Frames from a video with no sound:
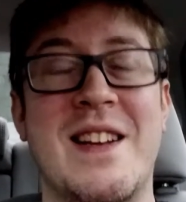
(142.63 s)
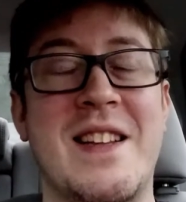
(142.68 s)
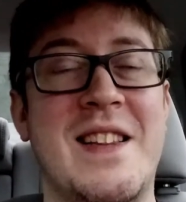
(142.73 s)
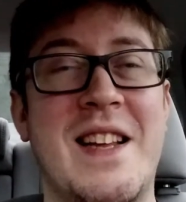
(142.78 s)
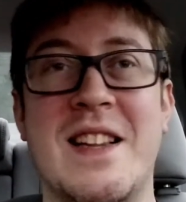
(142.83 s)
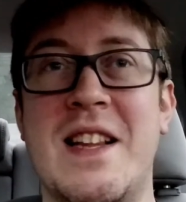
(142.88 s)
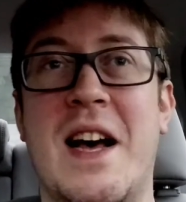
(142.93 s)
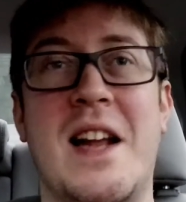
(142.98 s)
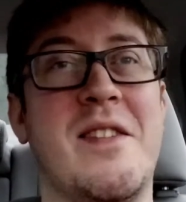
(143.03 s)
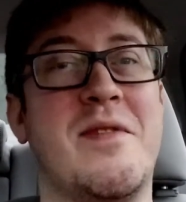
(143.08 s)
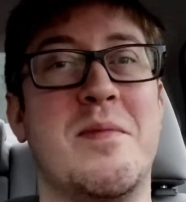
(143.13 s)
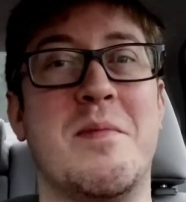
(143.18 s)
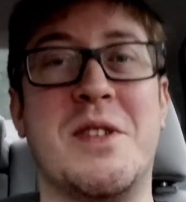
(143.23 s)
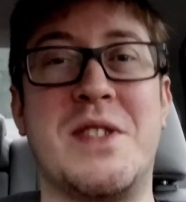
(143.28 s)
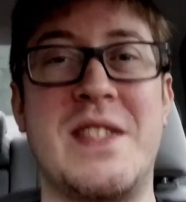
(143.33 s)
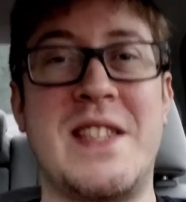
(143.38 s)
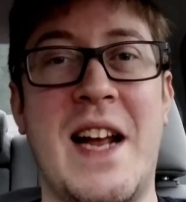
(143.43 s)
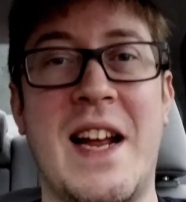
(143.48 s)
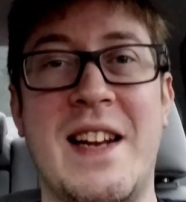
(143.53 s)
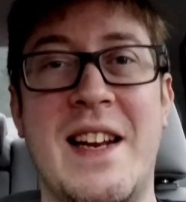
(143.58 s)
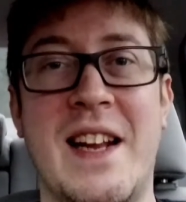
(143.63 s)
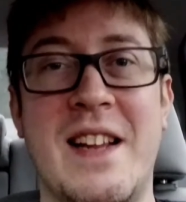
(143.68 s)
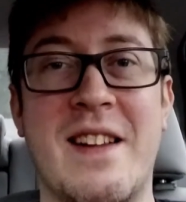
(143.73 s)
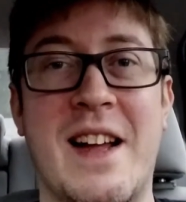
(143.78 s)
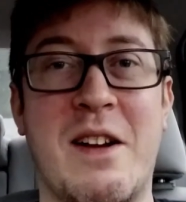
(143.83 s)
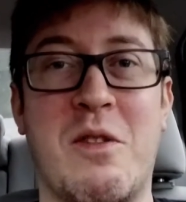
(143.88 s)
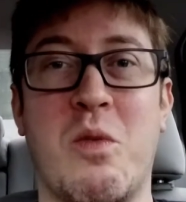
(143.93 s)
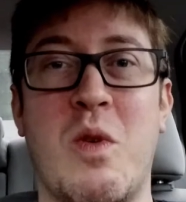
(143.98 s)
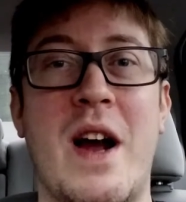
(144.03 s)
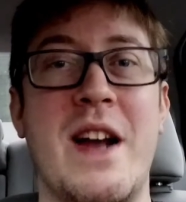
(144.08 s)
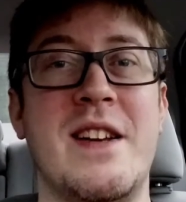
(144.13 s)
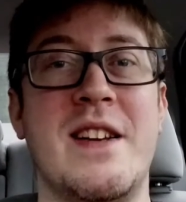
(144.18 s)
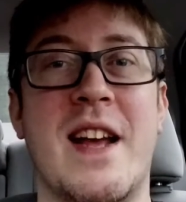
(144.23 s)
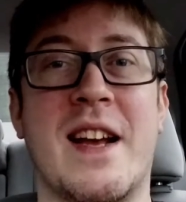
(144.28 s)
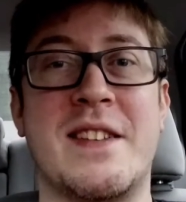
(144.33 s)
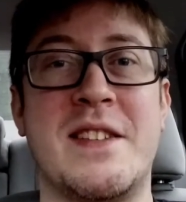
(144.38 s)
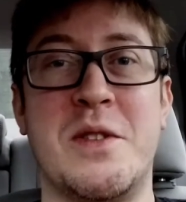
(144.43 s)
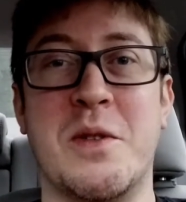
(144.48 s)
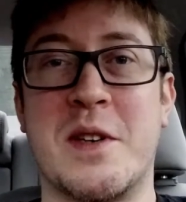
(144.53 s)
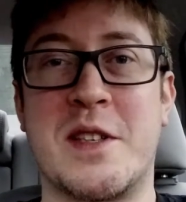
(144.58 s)
A lot of them are standing like right
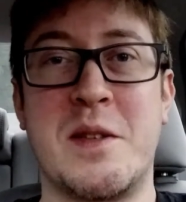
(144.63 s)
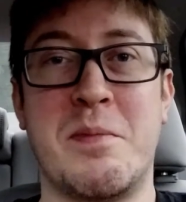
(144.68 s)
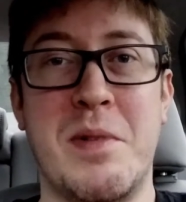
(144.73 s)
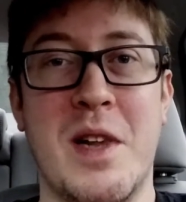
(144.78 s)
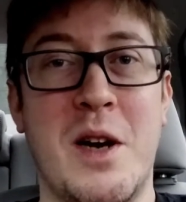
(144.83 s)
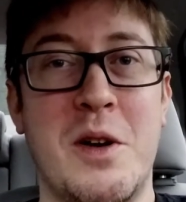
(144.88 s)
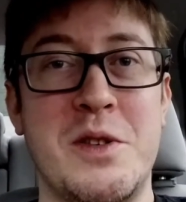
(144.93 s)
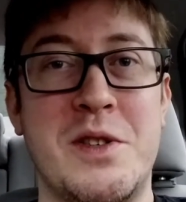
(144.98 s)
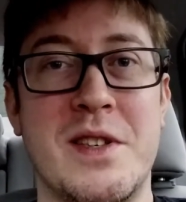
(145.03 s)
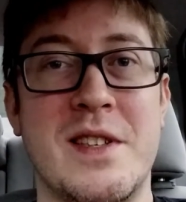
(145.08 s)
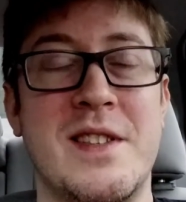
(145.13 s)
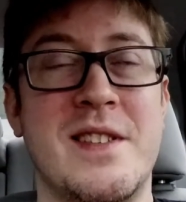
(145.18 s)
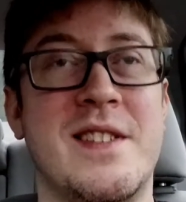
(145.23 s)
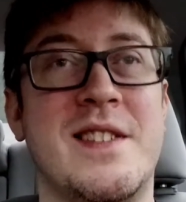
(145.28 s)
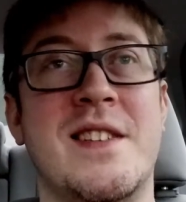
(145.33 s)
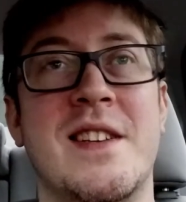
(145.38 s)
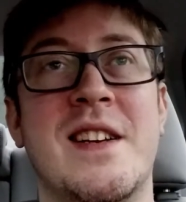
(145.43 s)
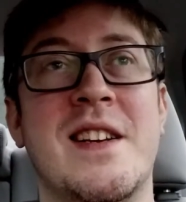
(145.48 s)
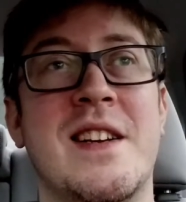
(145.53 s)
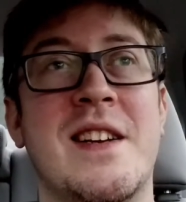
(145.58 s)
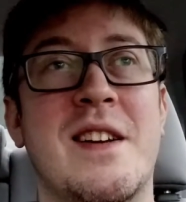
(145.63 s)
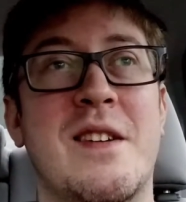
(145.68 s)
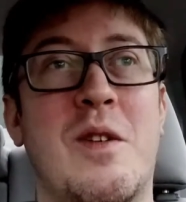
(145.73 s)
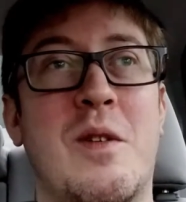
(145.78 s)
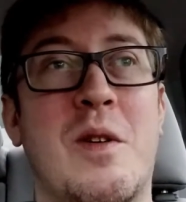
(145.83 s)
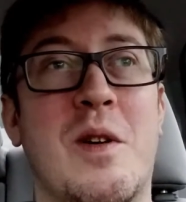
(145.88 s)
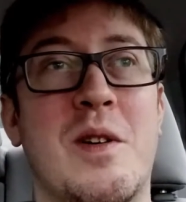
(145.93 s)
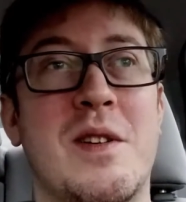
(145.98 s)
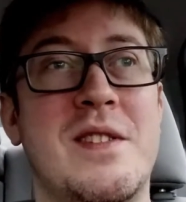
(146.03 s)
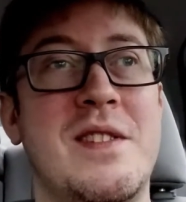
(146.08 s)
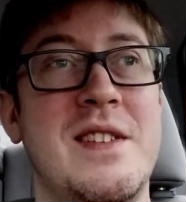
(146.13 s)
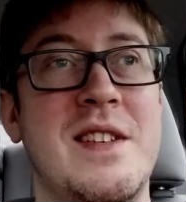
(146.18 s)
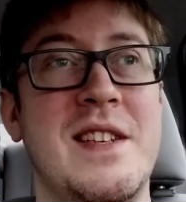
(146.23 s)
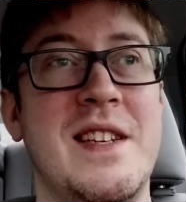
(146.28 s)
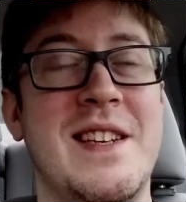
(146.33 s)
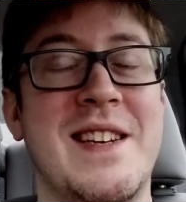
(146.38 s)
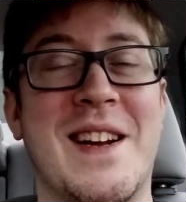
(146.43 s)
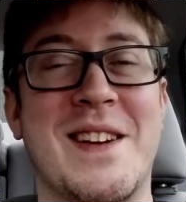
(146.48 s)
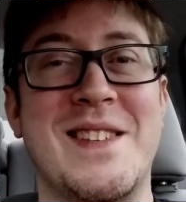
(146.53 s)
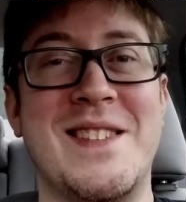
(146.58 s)
next to explosions or,
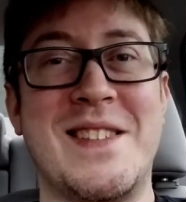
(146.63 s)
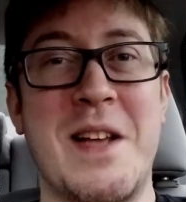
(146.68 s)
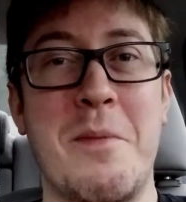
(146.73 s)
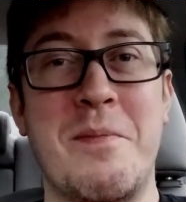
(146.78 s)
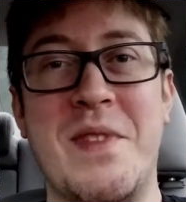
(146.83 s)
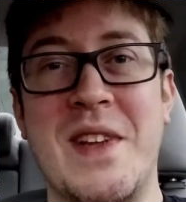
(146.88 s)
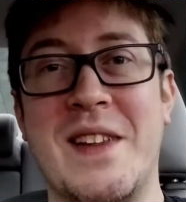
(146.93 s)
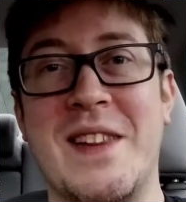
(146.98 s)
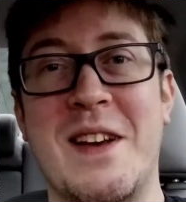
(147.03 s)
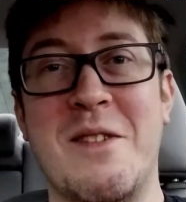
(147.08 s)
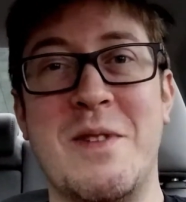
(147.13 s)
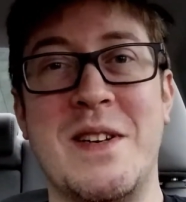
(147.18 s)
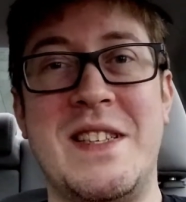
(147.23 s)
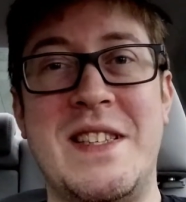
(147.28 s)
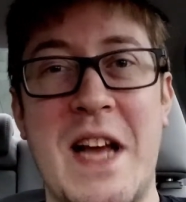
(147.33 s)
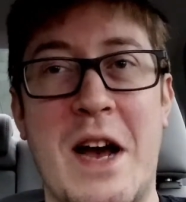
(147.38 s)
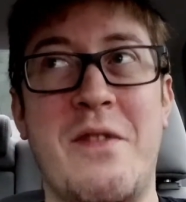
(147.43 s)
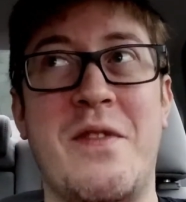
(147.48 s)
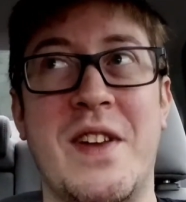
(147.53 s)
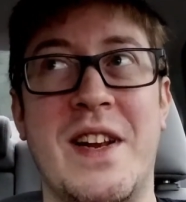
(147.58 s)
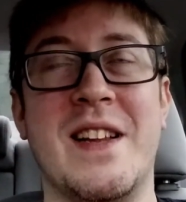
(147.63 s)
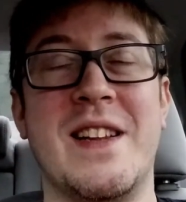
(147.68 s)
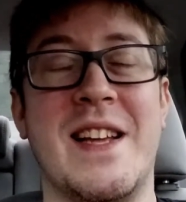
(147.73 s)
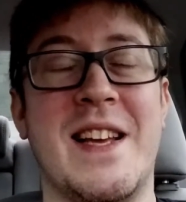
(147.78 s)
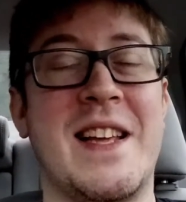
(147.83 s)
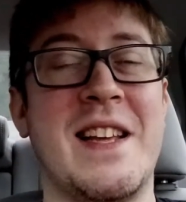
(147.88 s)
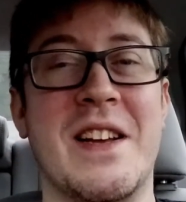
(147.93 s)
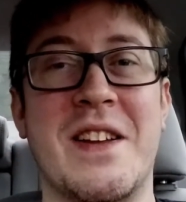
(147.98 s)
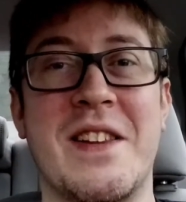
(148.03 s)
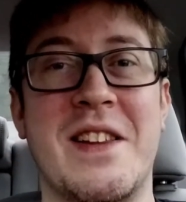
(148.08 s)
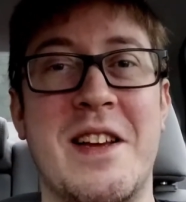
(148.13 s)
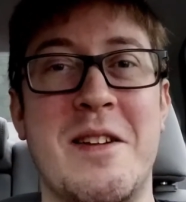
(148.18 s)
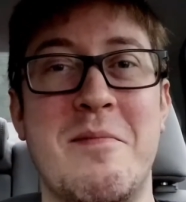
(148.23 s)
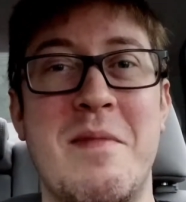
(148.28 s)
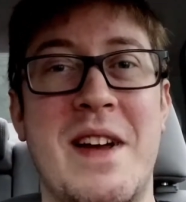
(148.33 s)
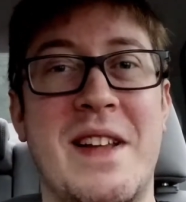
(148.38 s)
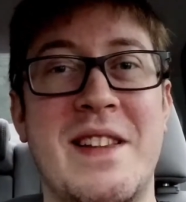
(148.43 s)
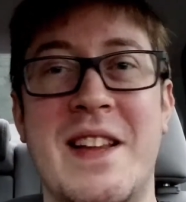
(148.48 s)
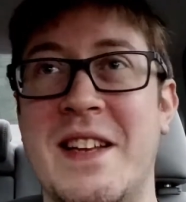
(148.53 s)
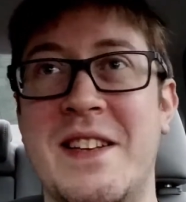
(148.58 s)
you know, something that would definitely kill them,
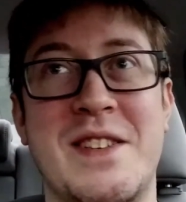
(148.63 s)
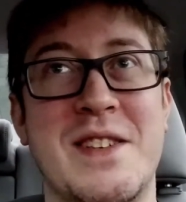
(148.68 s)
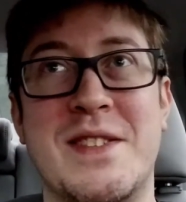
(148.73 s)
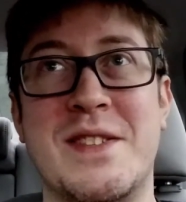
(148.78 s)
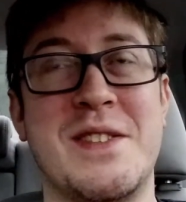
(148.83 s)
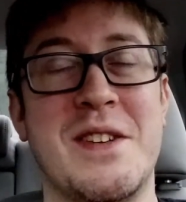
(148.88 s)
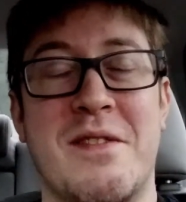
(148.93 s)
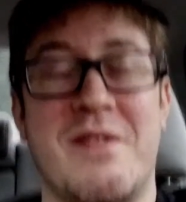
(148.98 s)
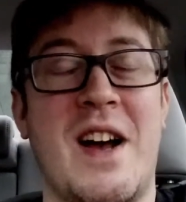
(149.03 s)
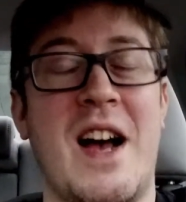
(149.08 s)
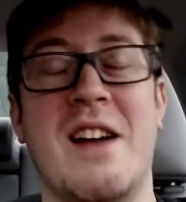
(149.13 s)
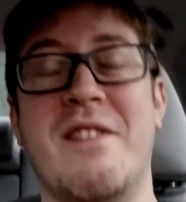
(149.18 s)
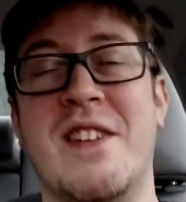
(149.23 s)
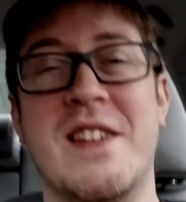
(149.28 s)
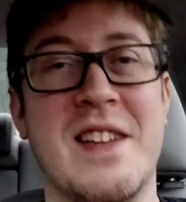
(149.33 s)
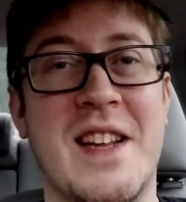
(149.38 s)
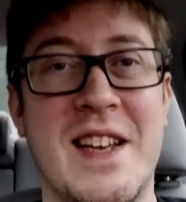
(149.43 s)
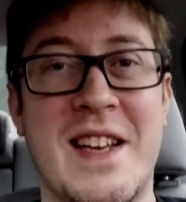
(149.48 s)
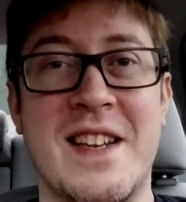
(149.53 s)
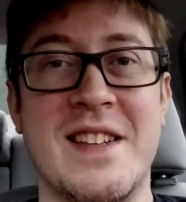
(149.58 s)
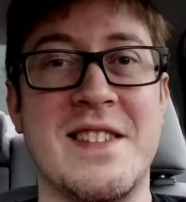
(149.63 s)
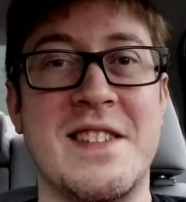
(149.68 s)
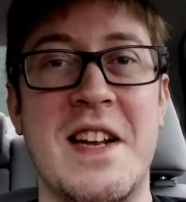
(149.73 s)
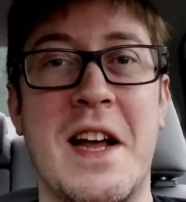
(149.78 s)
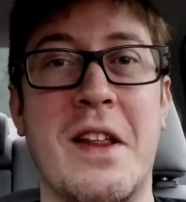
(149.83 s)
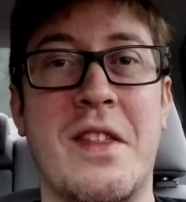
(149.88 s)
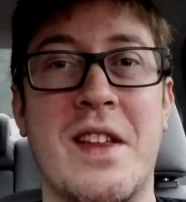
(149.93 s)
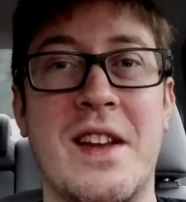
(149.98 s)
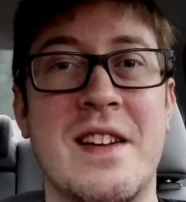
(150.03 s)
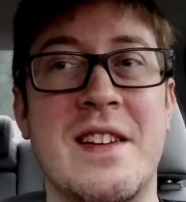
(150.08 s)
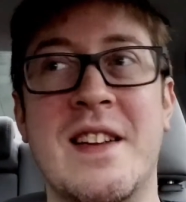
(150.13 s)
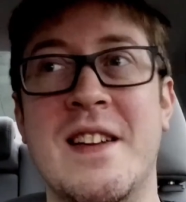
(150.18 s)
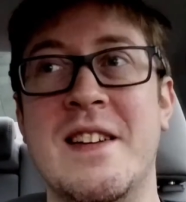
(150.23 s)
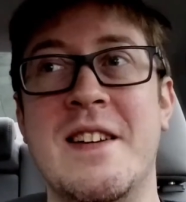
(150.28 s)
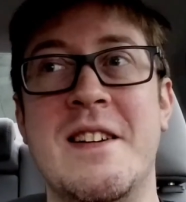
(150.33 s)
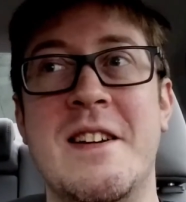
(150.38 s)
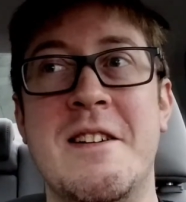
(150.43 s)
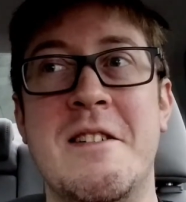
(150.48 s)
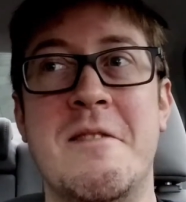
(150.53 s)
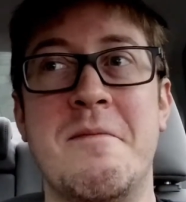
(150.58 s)
and they just survive it like it's nothing.
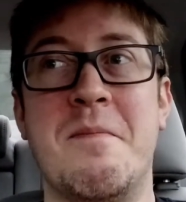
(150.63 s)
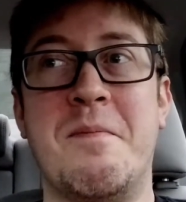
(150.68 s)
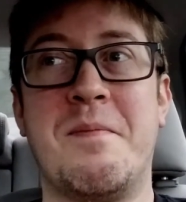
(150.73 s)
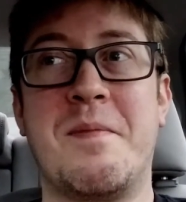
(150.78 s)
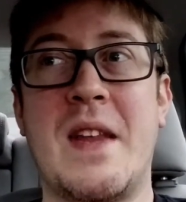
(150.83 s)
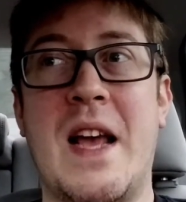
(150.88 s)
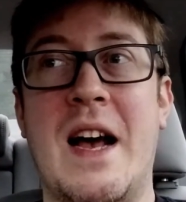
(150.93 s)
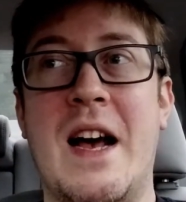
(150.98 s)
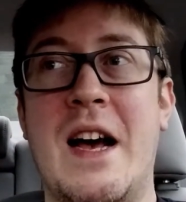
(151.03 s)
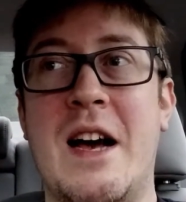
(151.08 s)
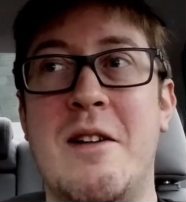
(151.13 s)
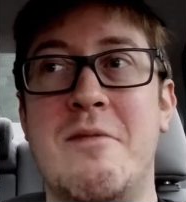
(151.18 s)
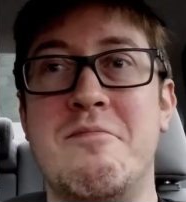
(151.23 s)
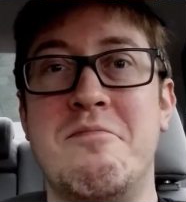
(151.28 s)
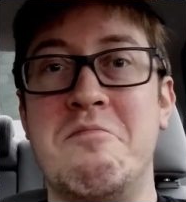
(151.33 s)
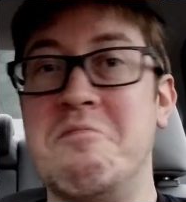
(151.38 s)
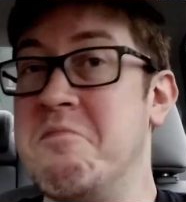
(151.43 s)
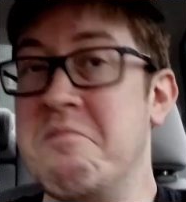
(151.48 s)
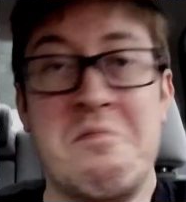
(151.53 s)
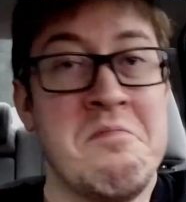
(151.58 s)
Anyway,